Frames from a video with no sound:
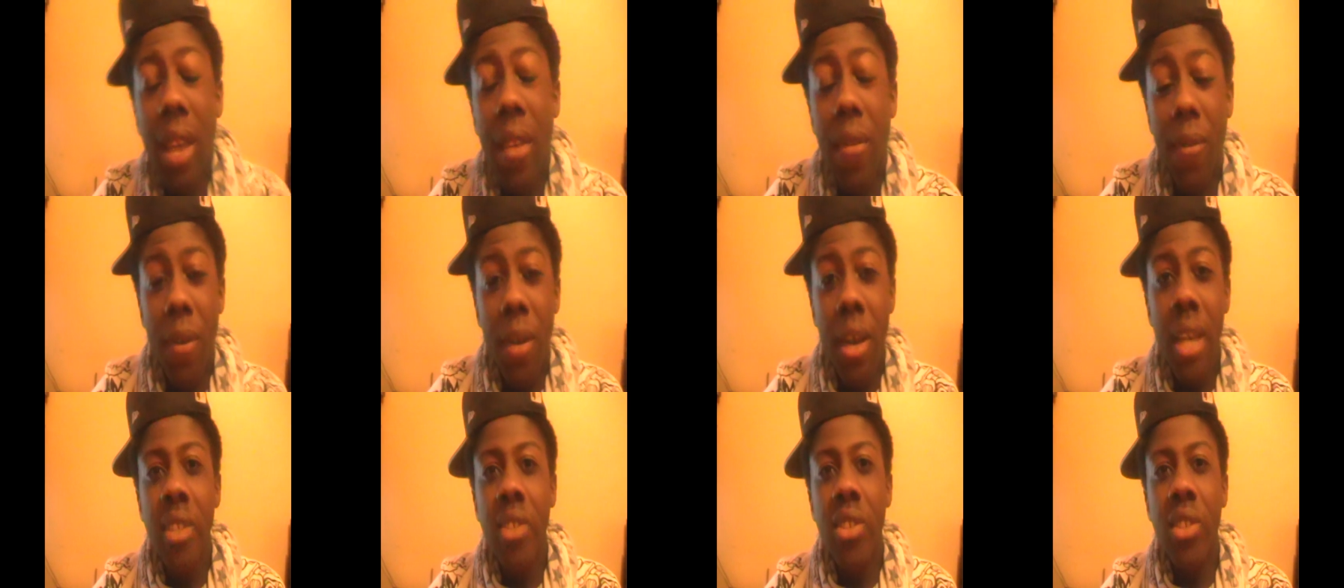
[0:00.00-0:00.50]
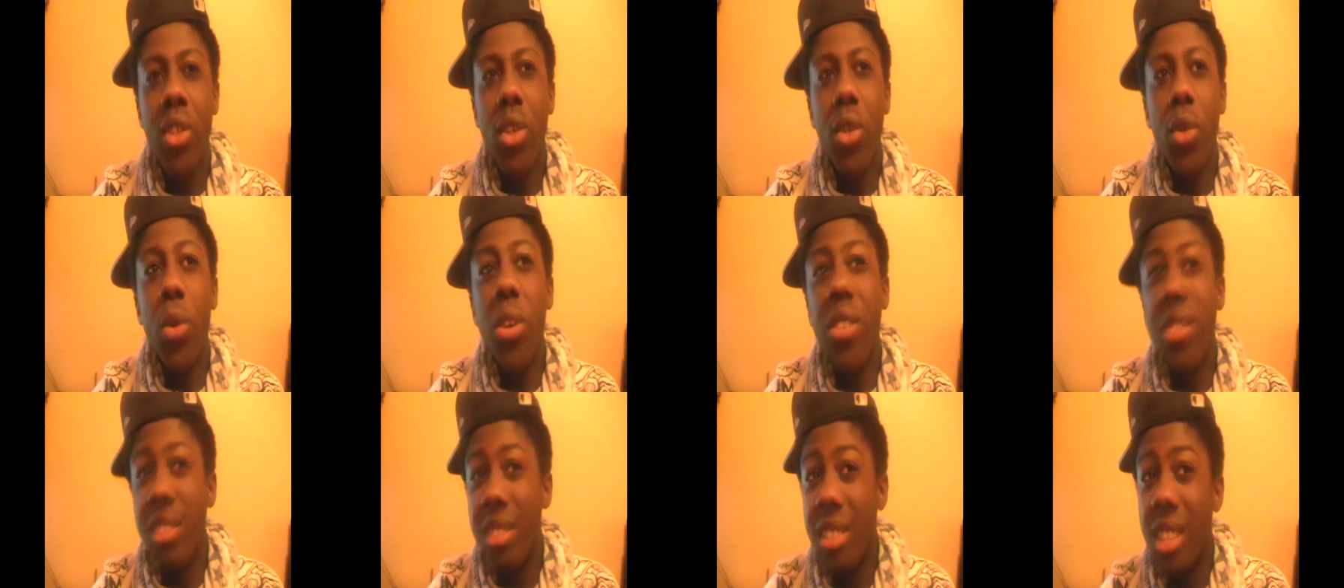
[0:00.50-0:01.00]
advice to you
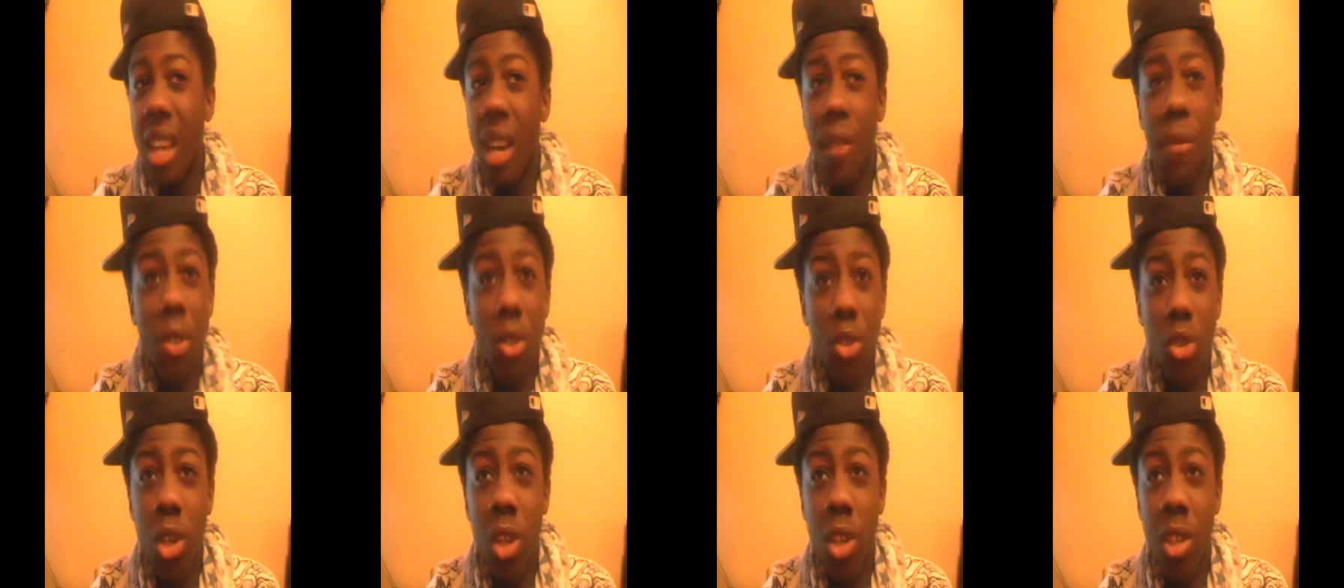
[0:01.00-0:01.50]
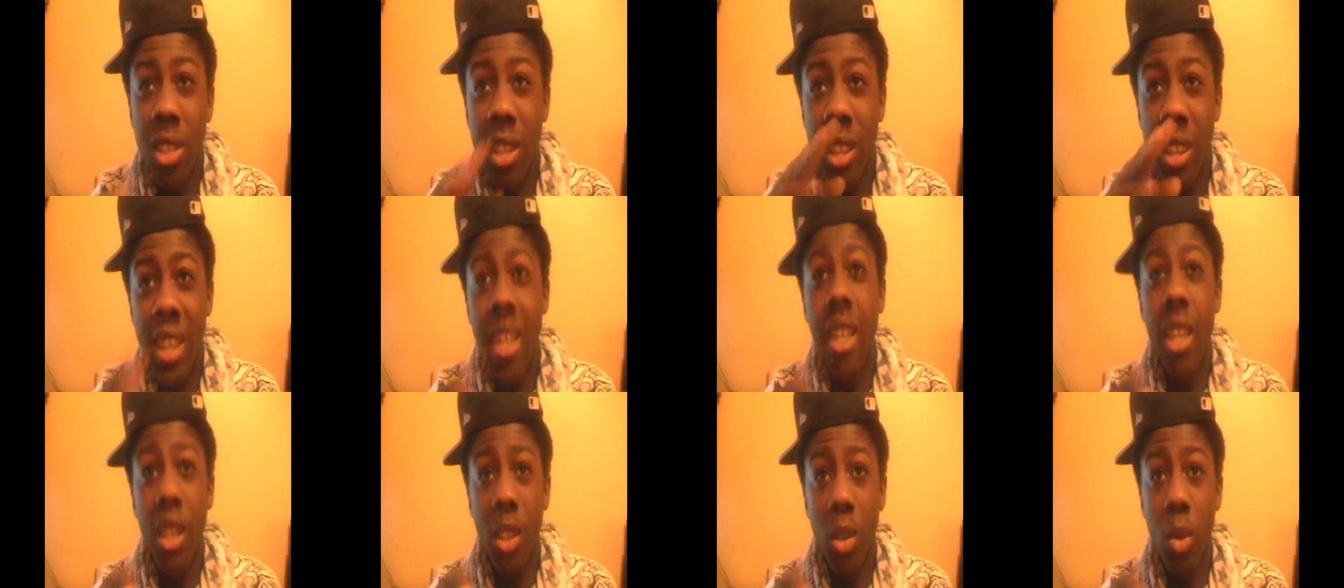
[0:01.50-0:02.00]
is never trust
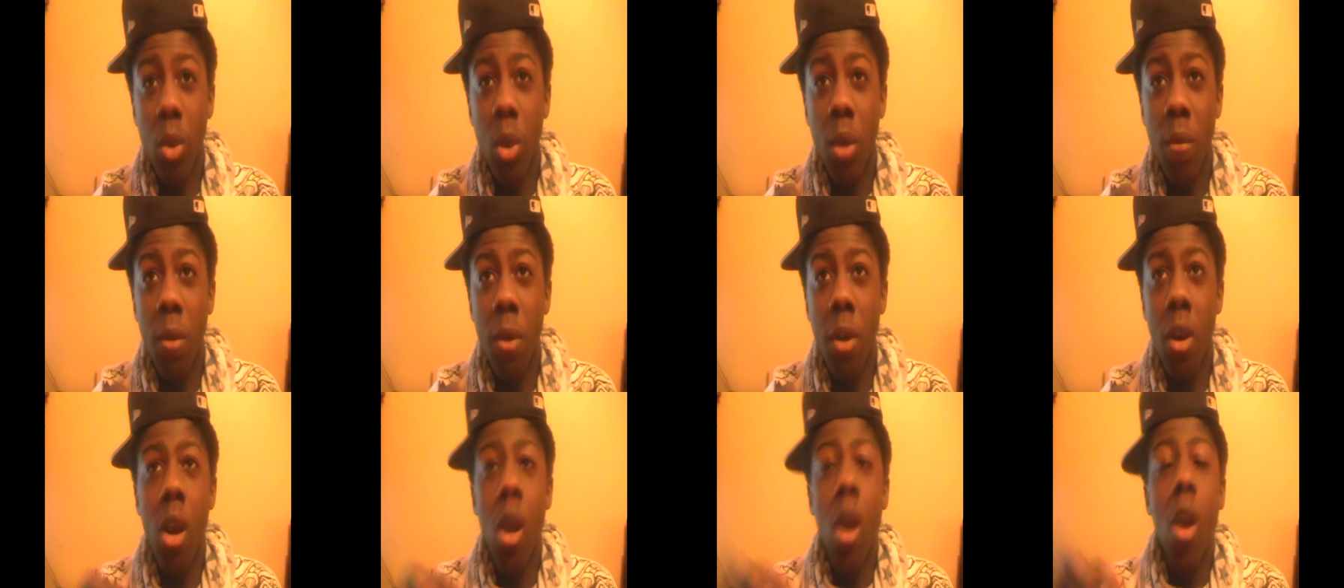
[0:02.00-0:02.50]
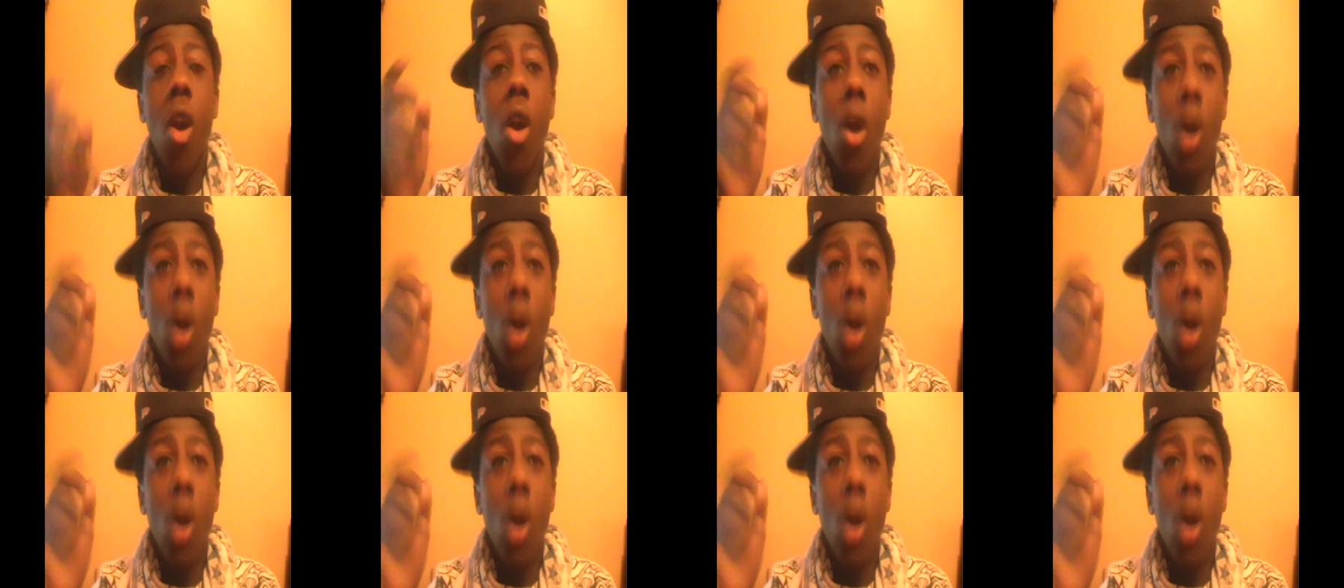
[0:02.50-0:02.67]
English weather.